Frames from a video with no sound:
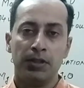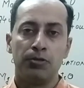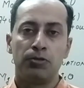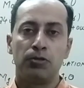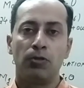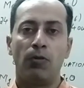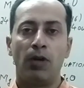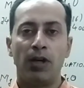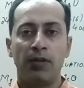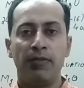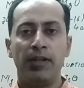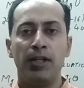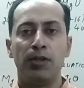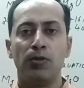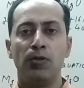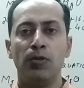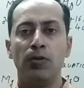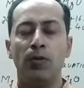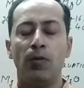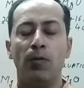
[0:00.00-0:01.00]
So what we
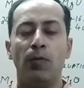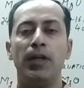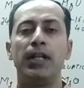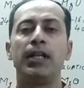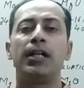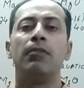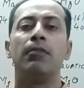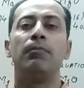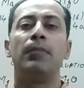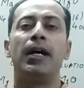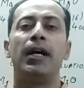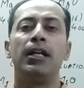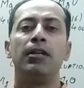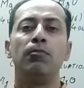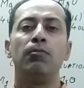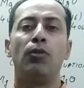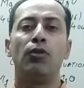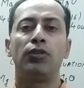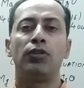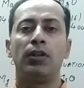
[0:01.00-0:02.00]
do, we
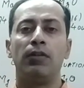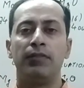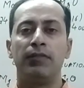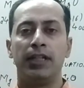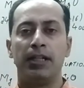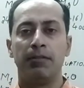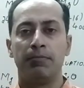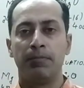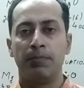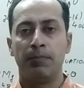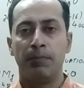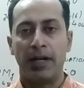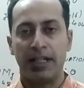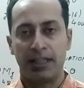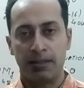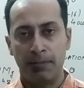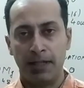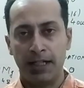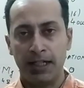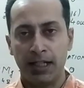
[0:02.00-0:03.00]
combine both of them
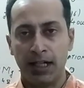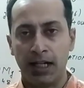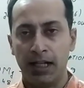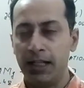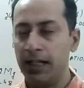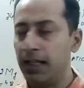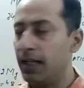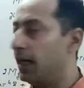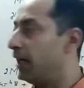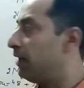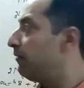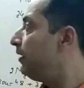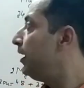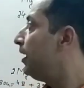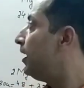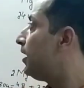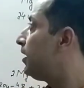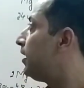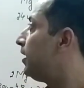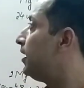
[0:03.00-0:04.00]
mathematically and
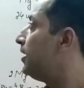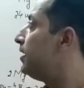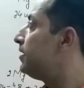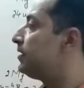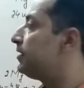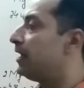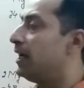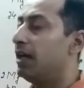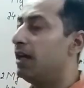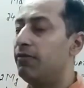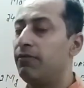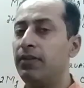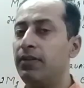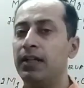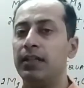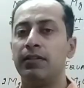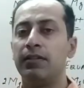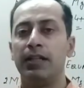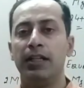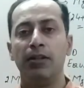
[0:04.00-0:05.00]
we write it as
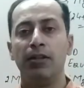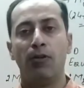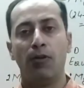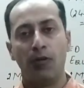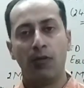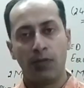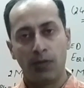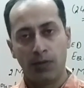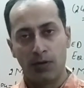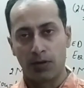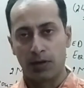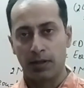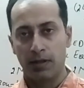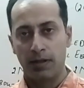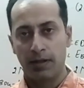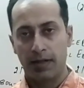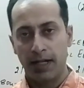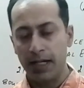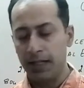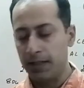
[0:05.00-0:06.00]

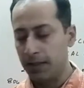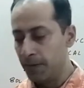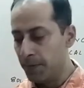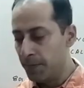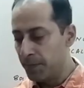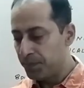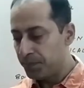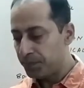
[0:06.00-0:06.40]
Fe3O4, right?